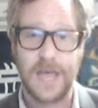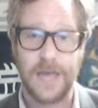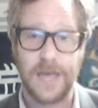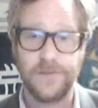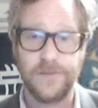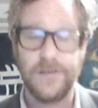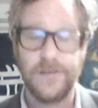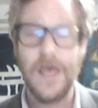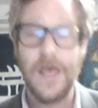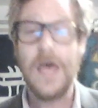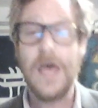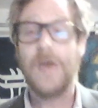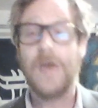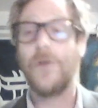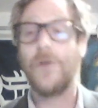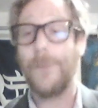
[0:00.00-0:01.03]
The problem
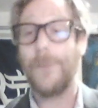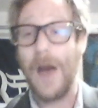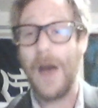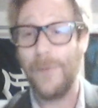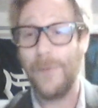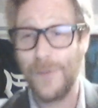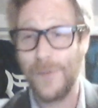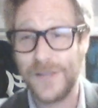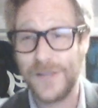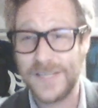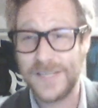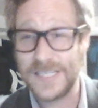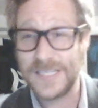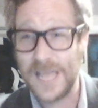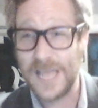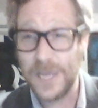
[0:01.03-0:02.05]
with this is that Europe
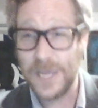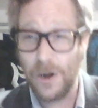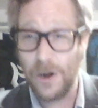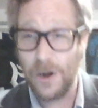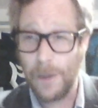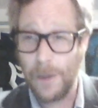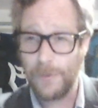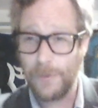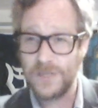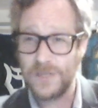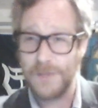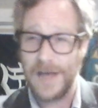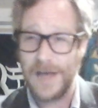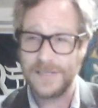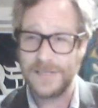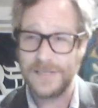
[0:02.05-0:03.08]
responds in
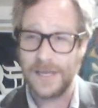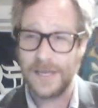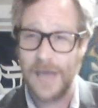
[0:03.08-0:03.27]
kind.